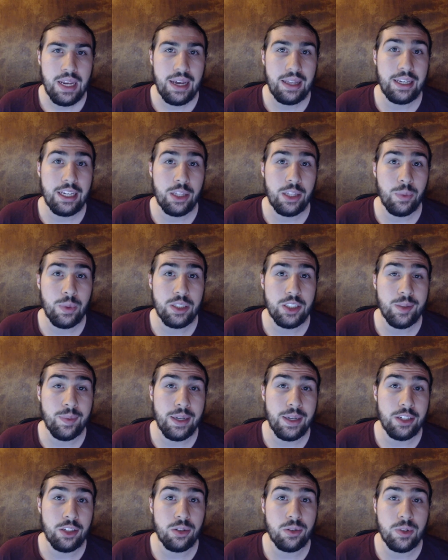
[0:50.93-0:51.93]
and the other one's to
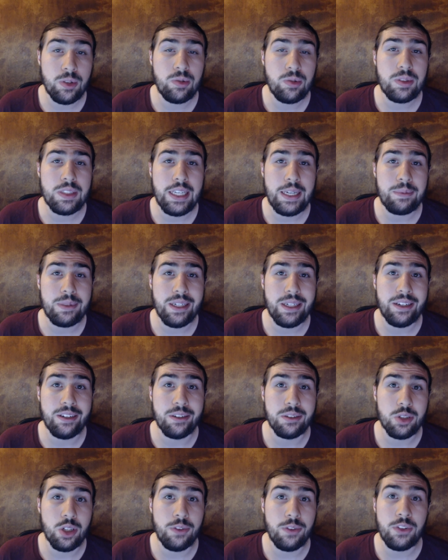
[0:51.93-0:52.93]
my new RuneScape
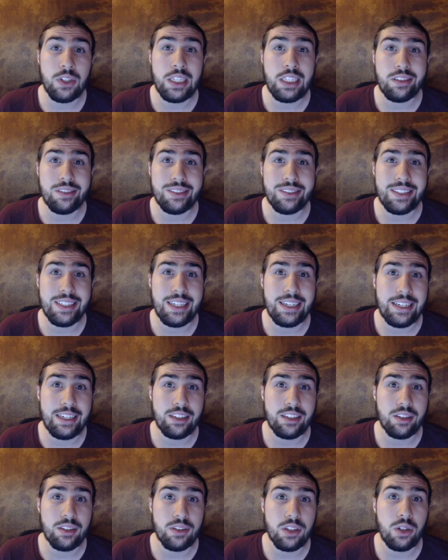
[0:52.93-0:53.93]
channel. So if you're interested in
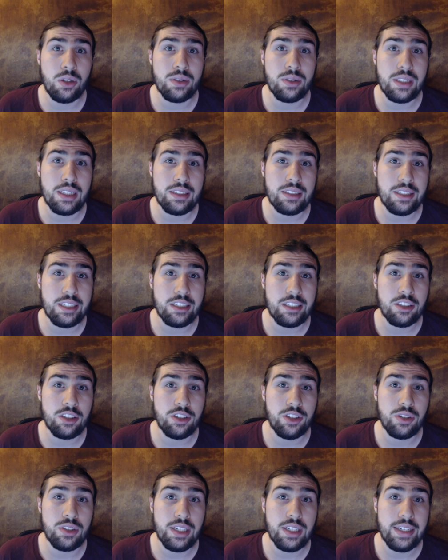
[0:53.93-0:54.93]
either of those, I suggest you
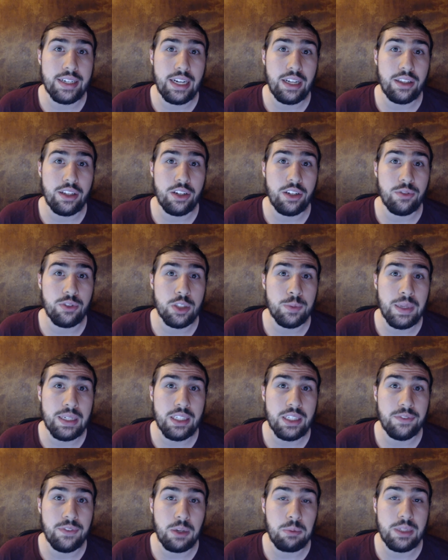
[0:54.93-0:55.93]
go check out their
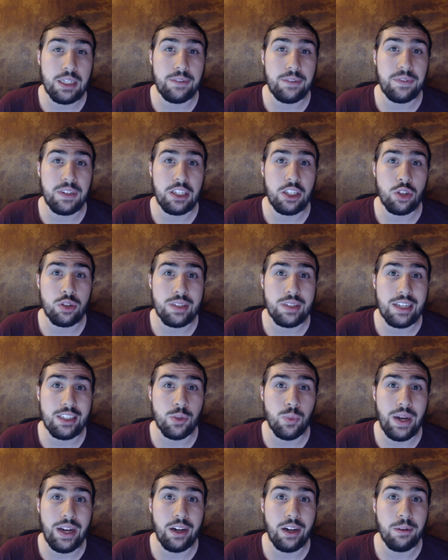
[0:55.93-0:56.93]
respective update videos as
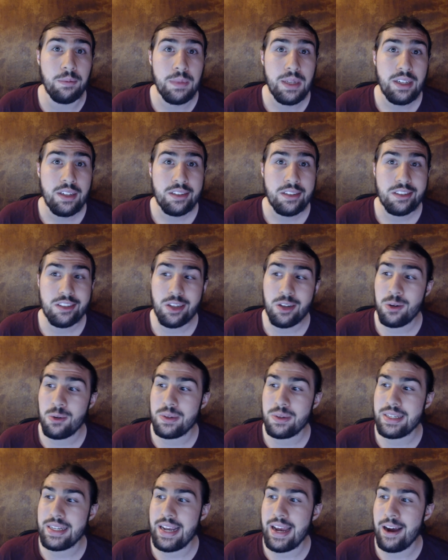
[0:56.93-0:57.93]
well. So
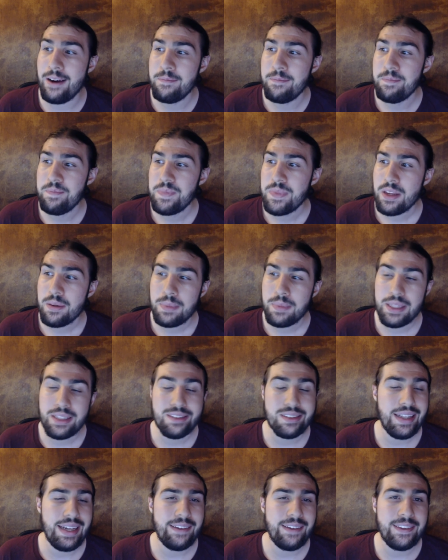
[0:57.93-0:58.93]
yeah, but
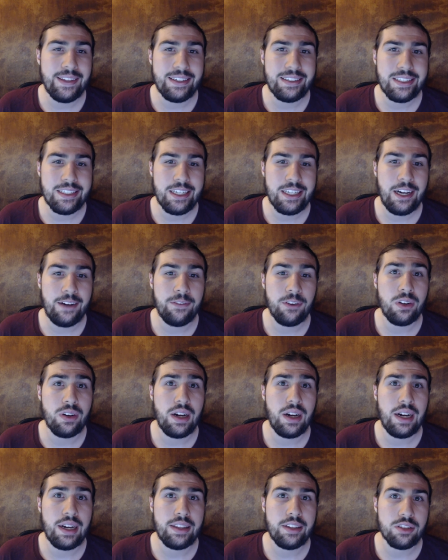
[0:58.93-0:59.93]
there's a lot of things to cover.
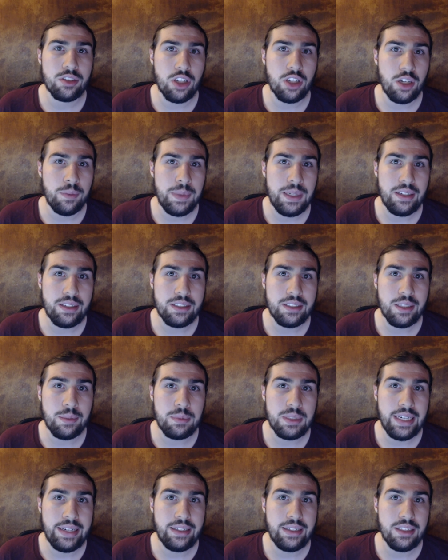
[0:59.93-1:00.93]
Uh, there's going to be some
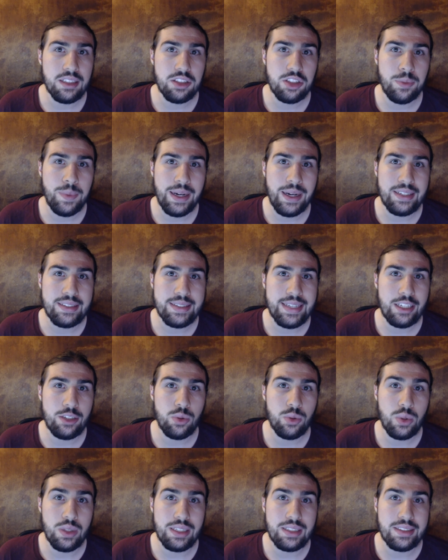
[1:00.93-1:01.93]
changes to my
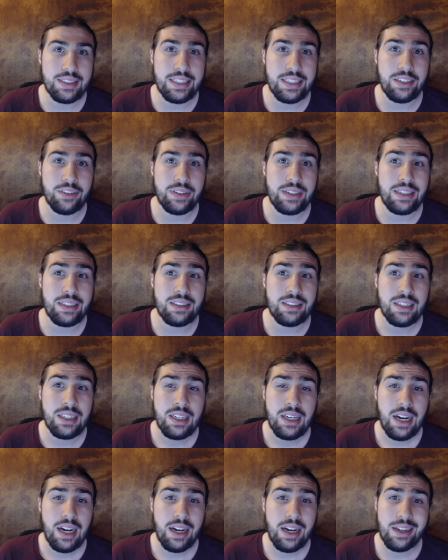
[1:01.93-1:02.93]
schedule and series,
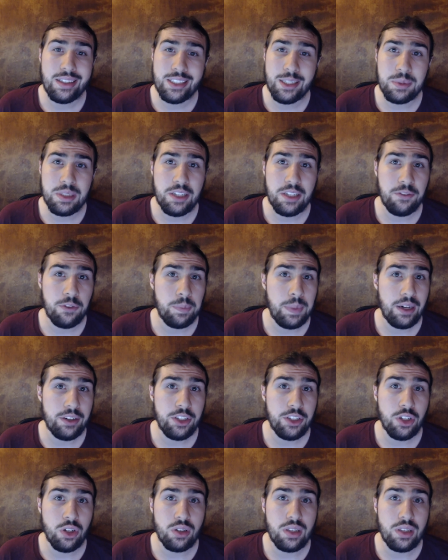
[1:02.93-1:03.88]
uh, some stuff about, you know,